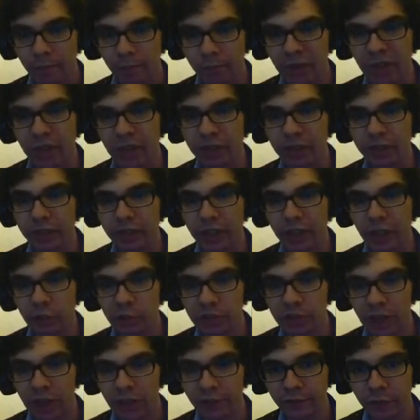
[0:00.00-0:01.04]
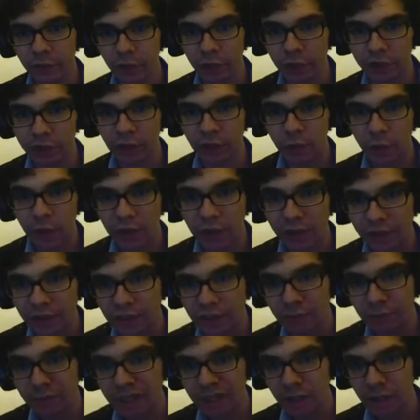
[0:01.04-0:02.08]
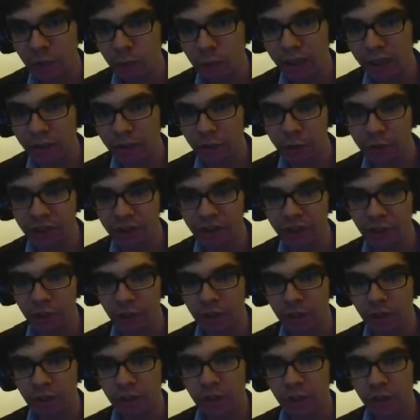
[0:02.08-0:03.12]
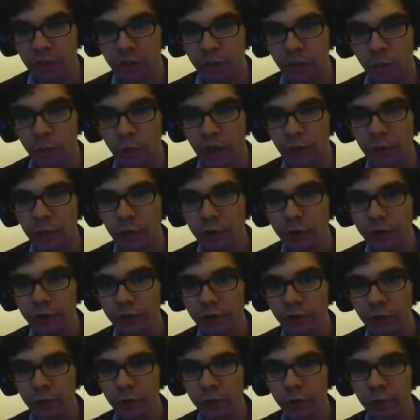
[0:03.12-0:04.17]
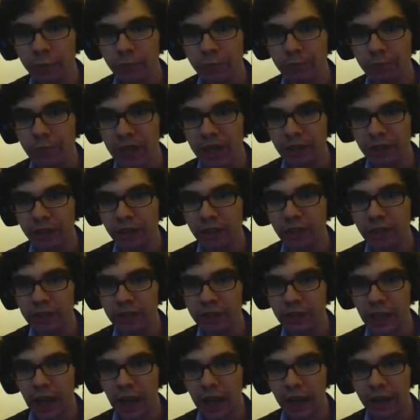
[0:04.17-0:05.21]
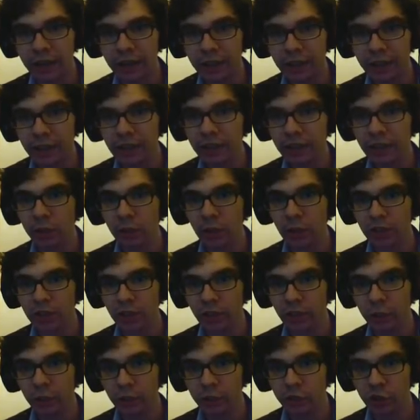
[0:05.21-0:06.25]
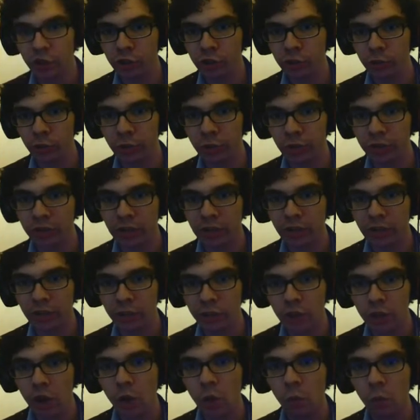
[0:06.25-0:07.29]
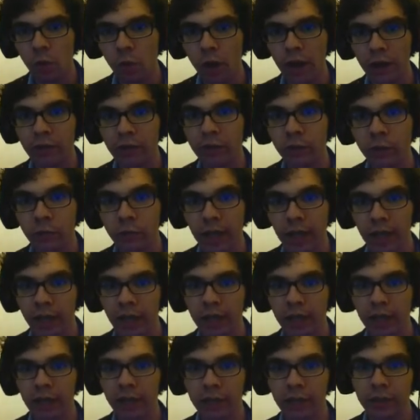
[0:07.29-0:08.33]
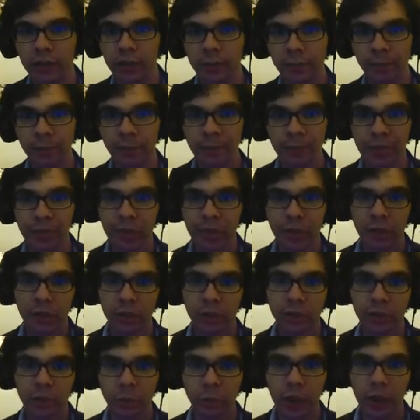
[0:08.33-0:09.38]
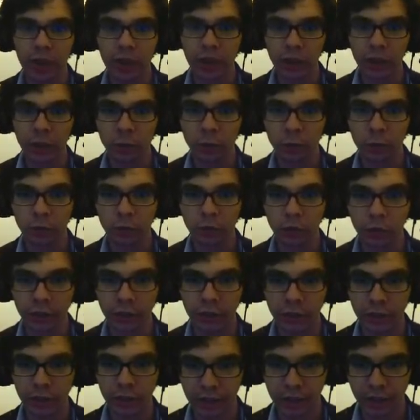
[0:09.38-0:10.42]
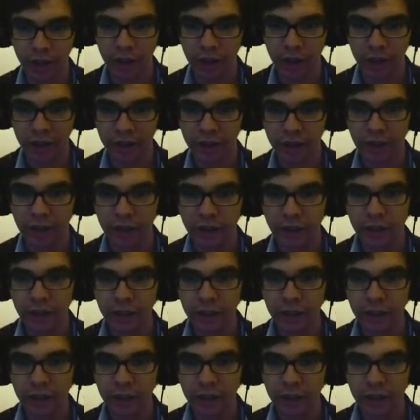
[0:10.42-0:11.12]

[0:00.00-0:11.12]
building the outside first, and I wanted these big windows here. So when I moved to make the inside, this here was a huge issue because I didn't know what to make here. in a way that it would look good